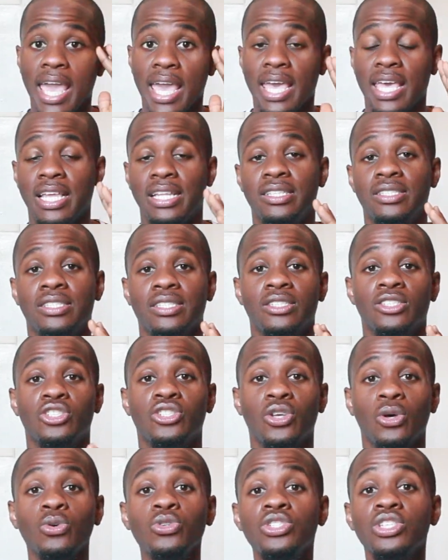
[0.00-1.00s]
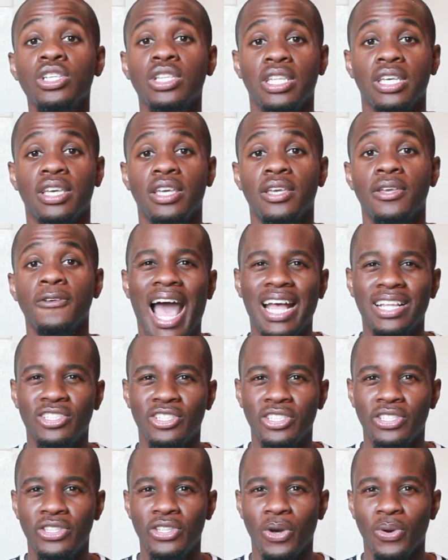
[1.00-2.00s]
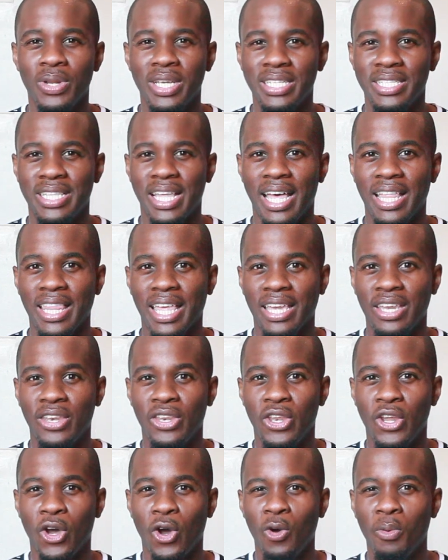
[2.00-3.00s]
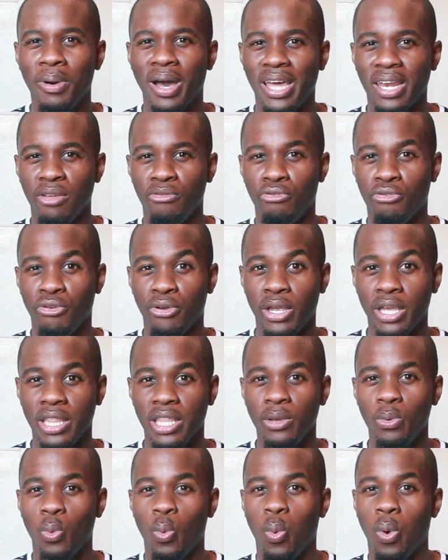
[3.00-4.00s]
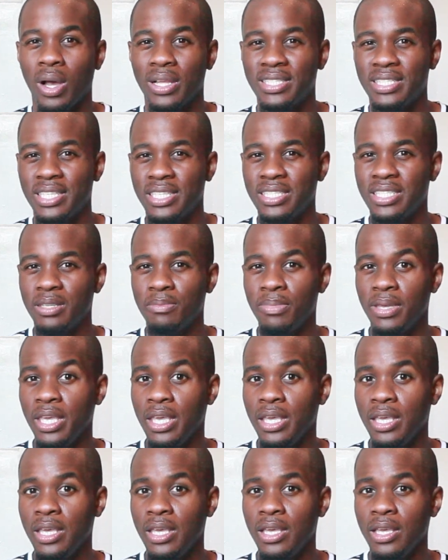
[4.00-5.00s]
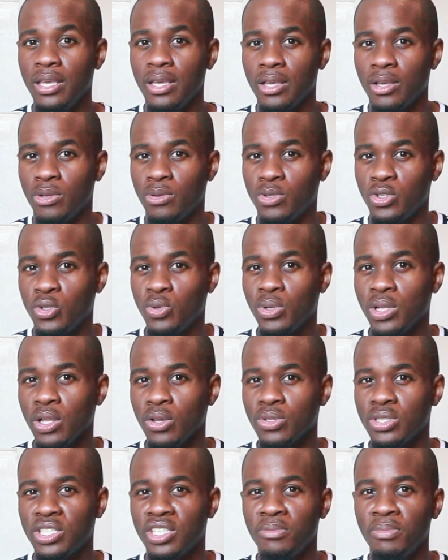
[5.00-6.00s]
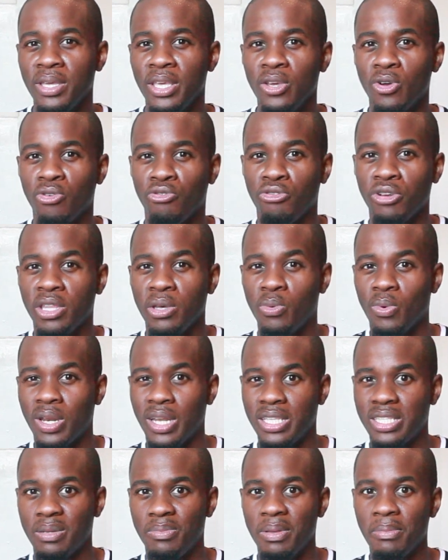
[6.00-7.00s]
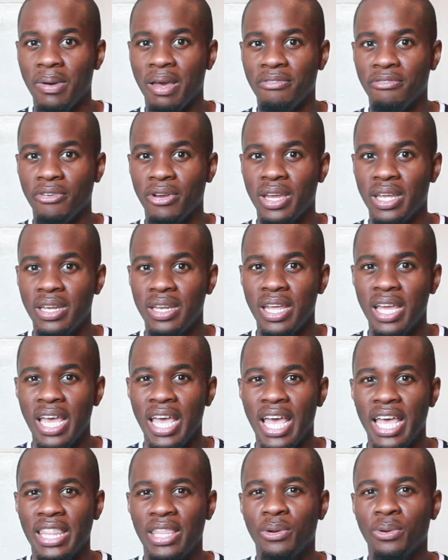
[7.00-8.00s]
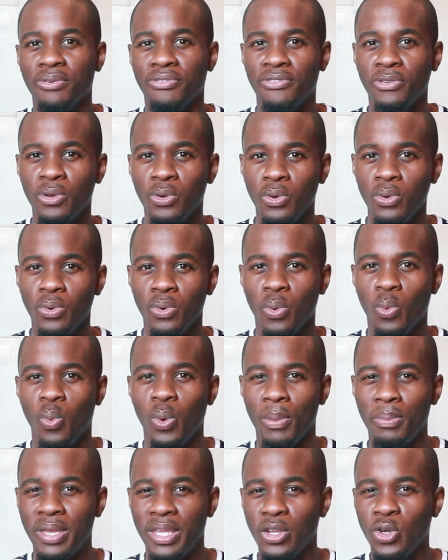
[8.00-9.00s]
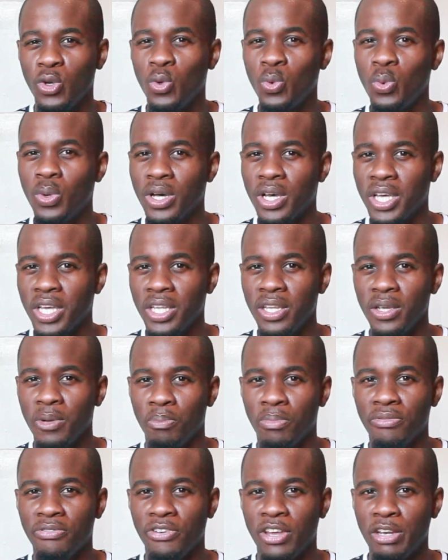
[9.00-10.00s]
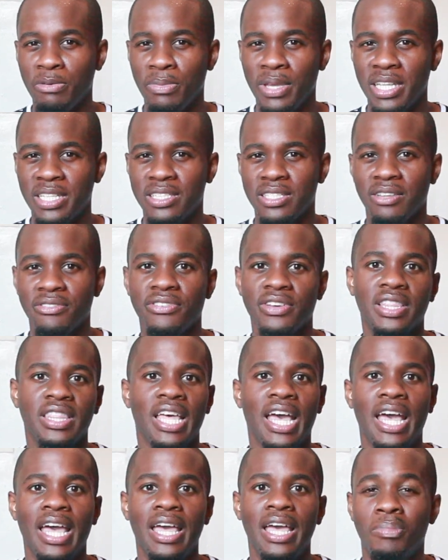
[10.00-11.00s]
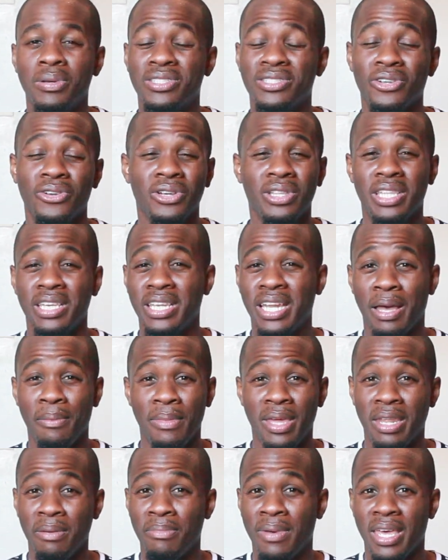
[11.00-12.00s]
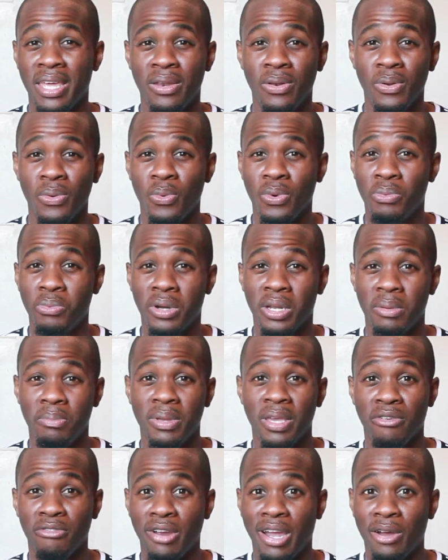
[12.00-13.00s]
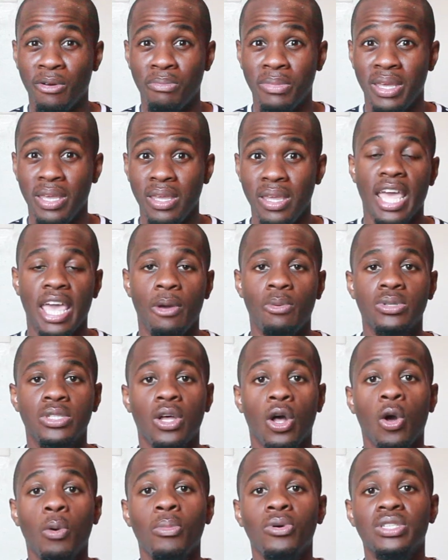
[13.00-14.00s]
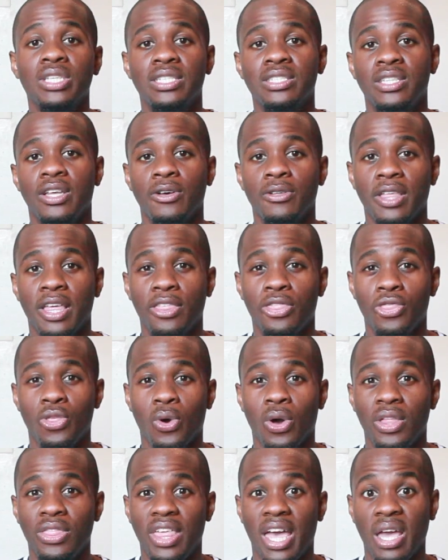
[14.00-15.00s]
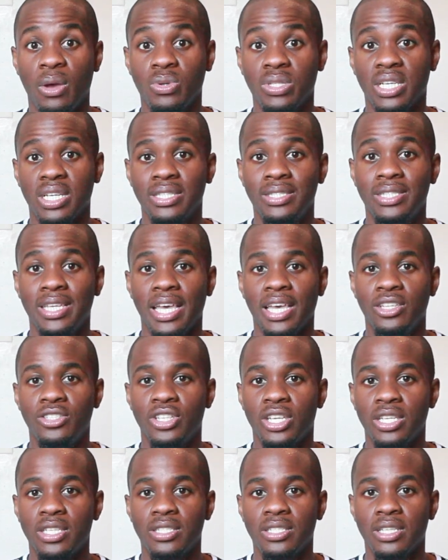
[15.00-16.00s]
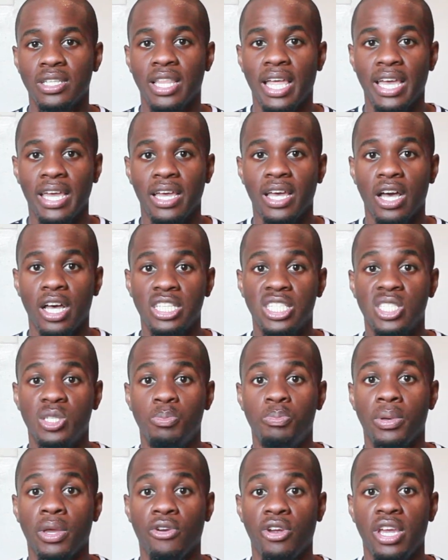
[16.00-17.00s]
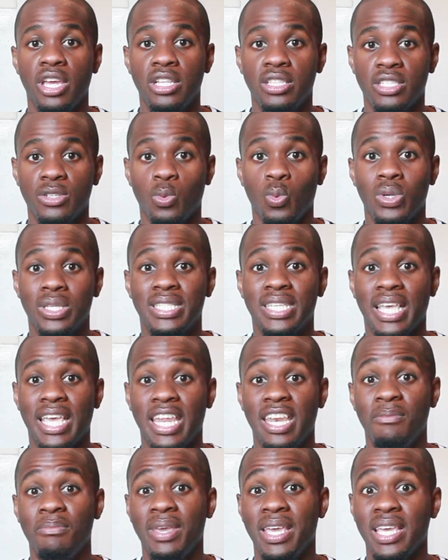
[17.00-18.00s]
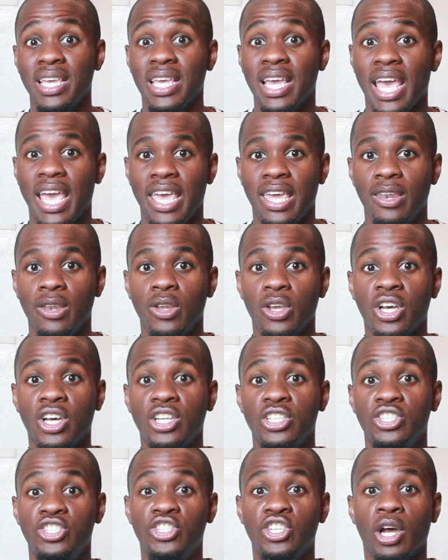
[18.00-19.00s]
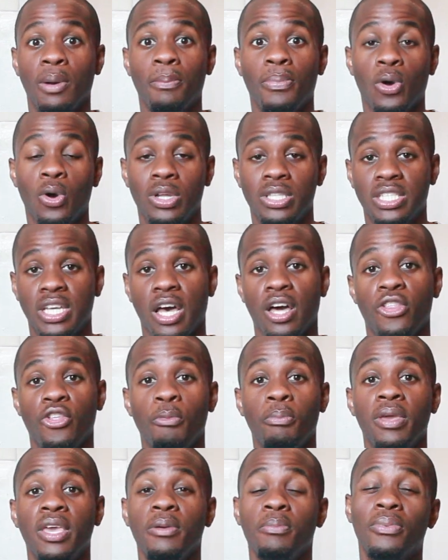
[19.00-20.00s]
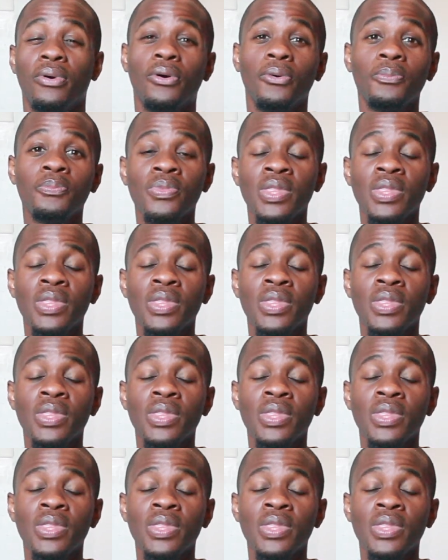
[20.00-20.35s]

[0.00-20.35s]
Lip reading: And socially, I just noticed that like nobody really wanted to be too close to me or really wanted to be my friend. There were a few women who would befriend me and stuff like that, but certainly not many men would want to be around me. It was almost as though they thought that it was contagious, like a spirit was in me and could jump onto other people.